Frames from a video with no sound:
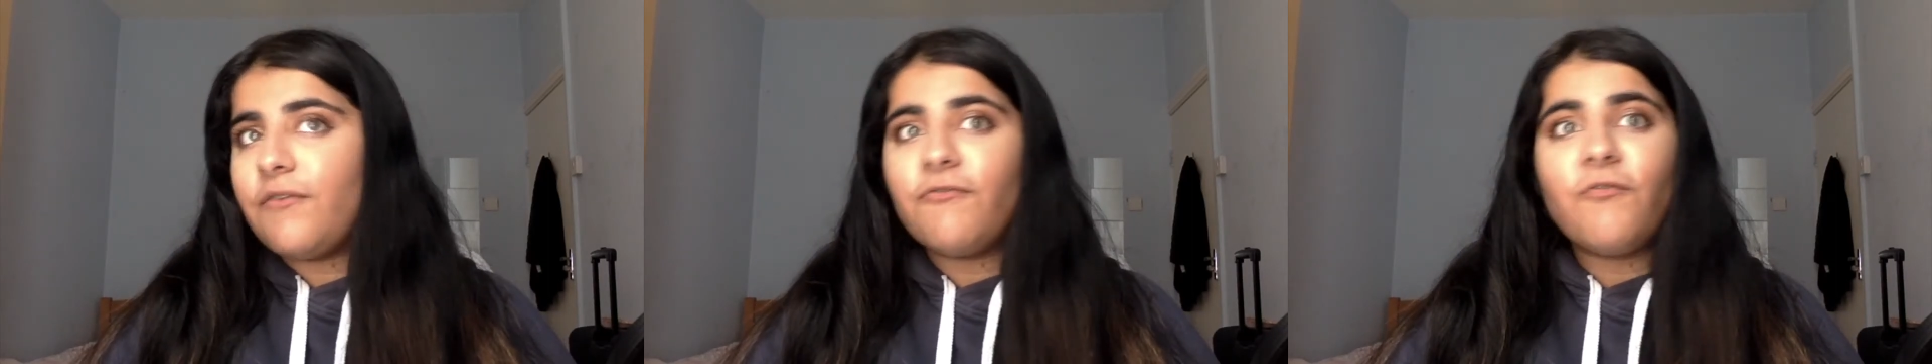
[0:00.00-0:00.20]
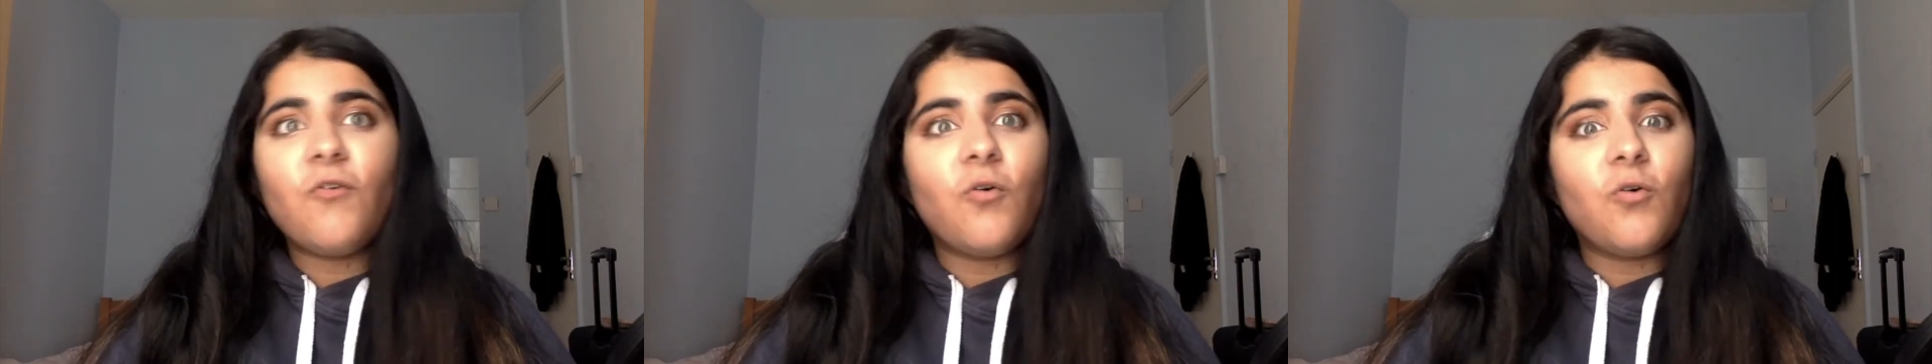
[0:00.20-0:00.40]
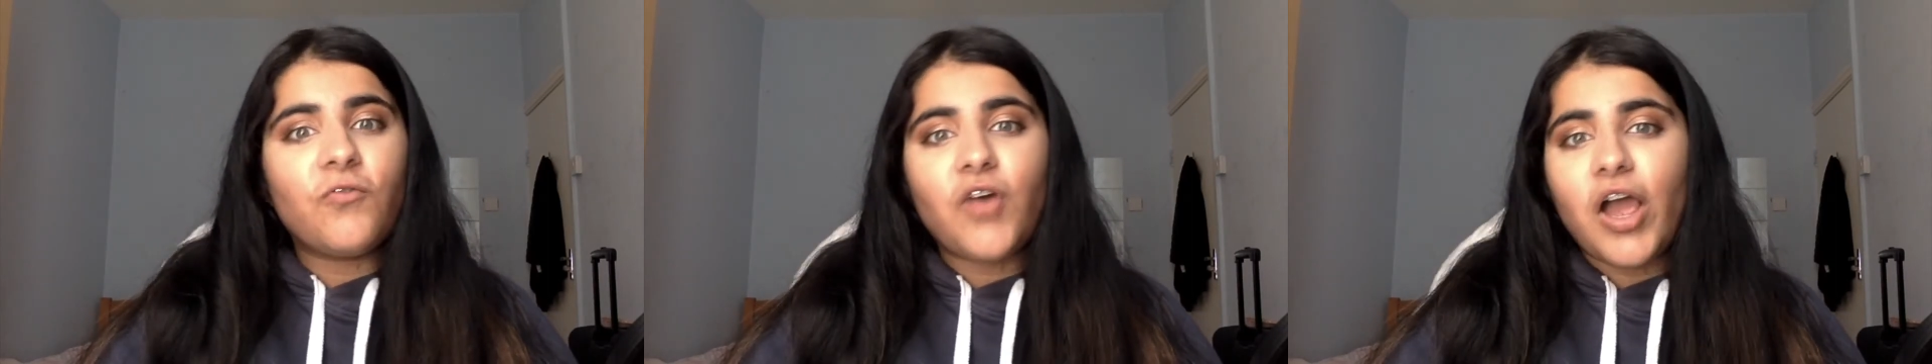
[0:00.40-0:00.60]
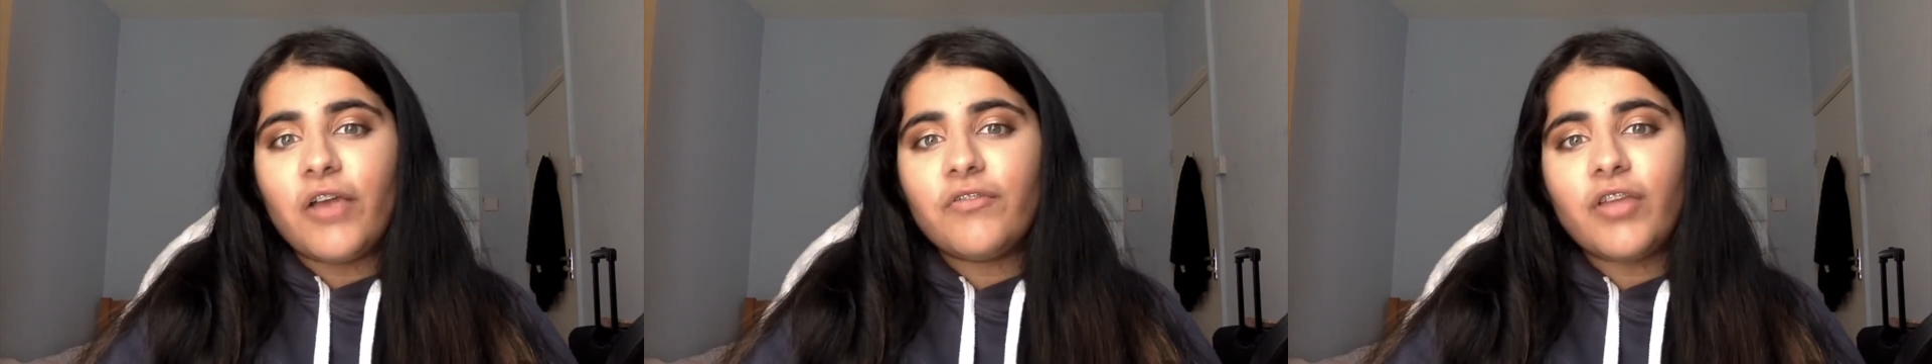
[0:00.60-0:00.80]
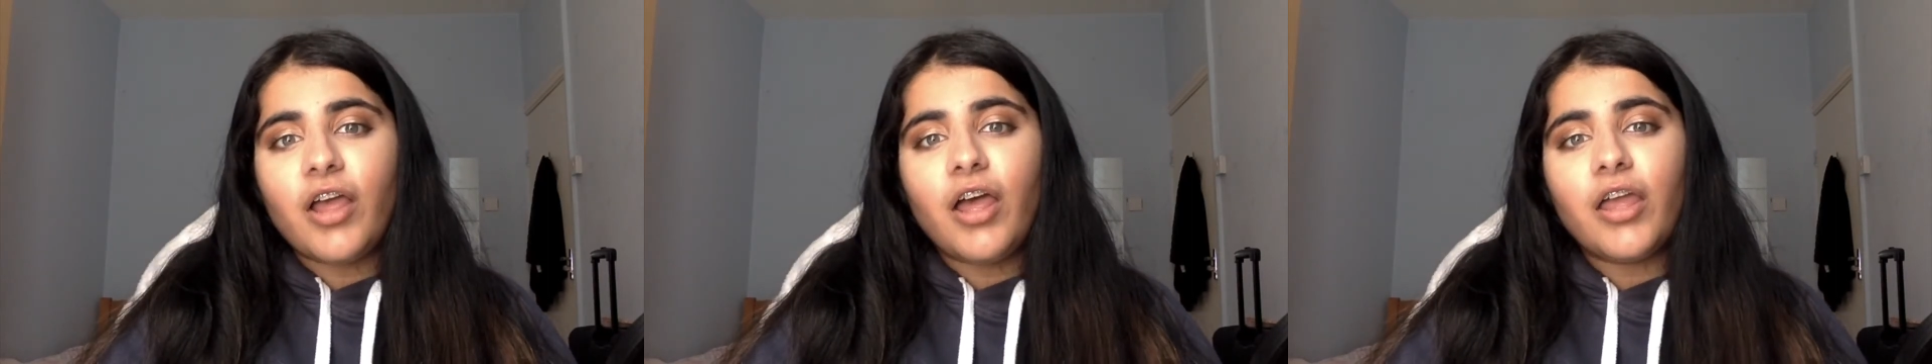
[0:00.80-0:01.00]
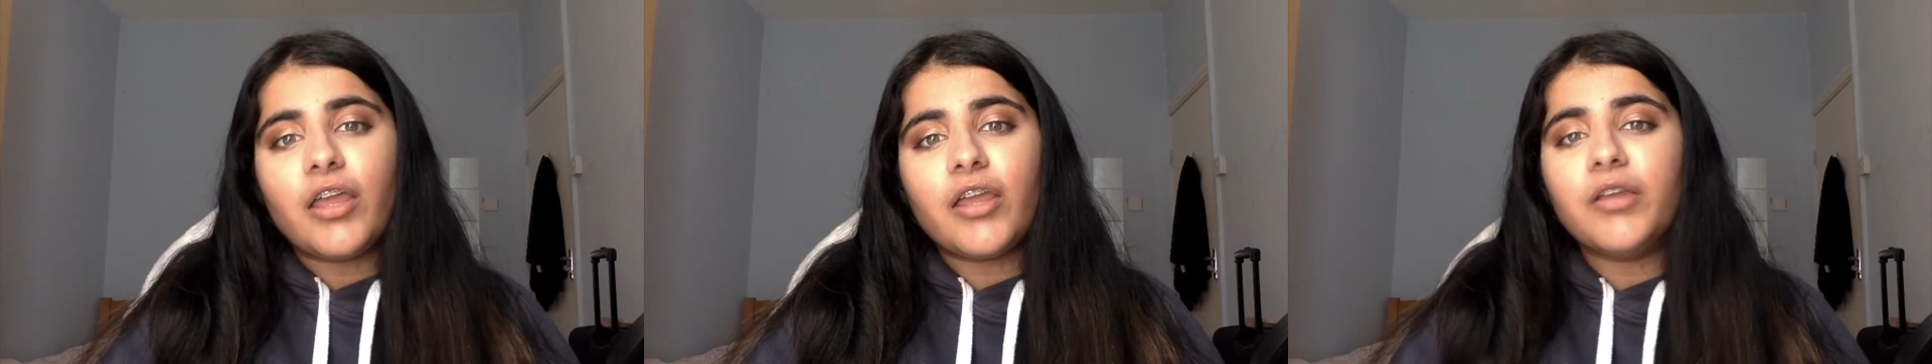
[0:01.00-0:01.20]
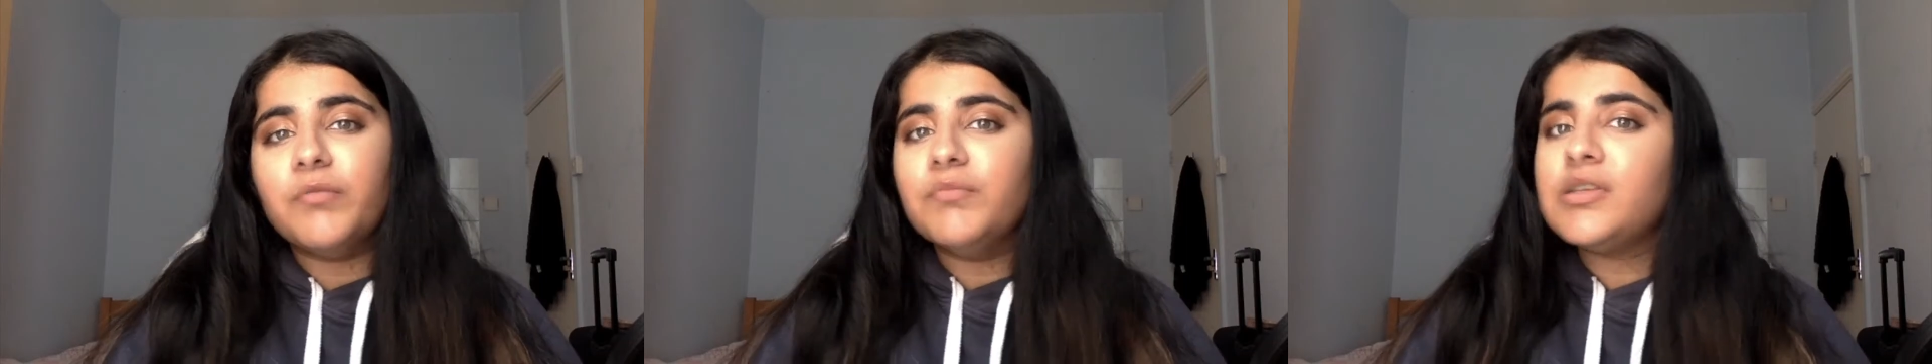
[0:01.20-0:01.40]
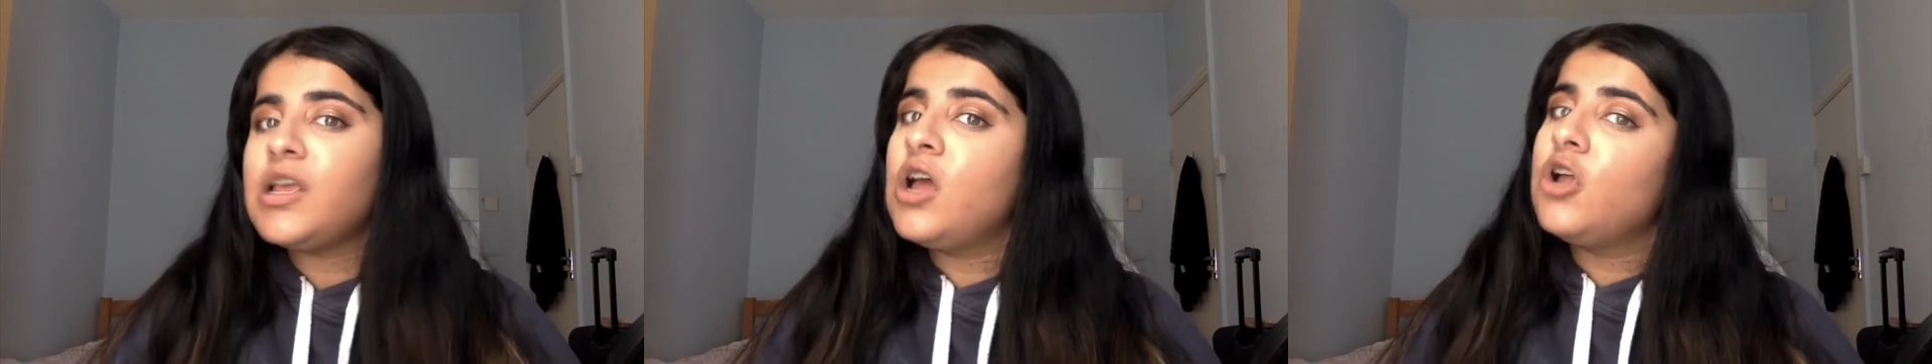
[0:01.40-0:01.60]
four or five times,